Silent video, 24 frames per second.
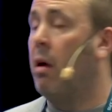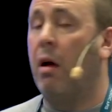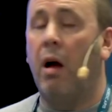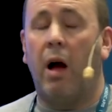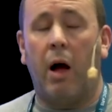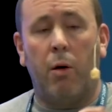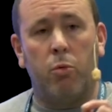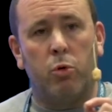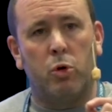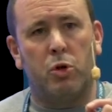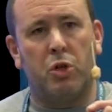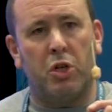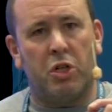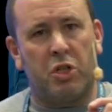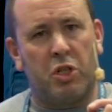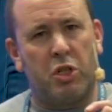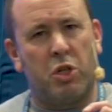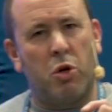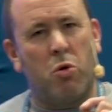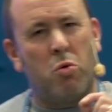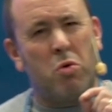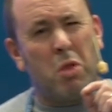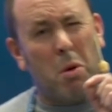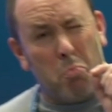I will just
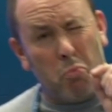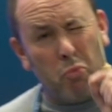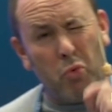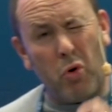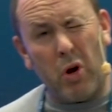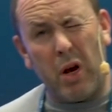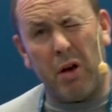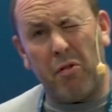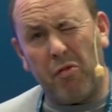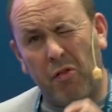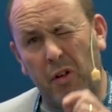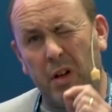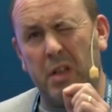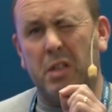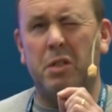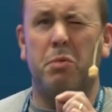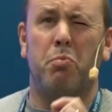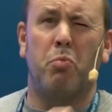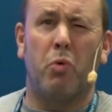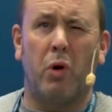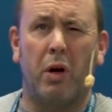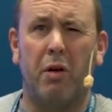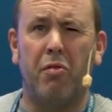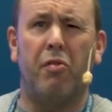do the briefest
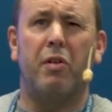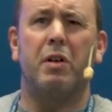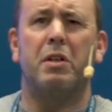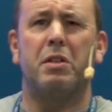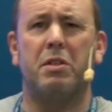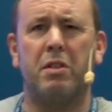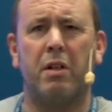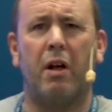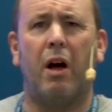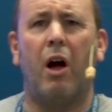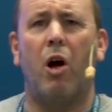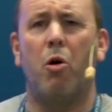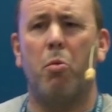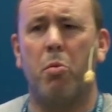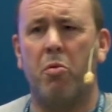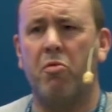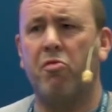open